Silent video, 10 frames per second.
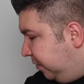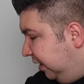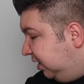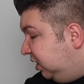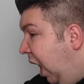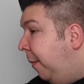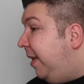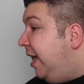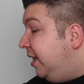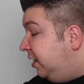getting
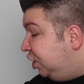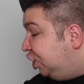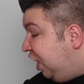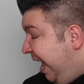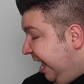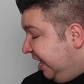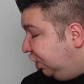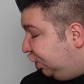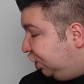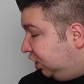Stop eating the cheese.
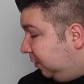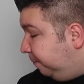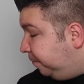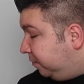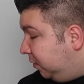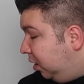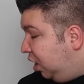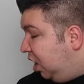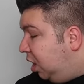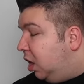I'm not eating the
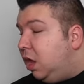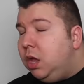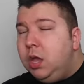cheese.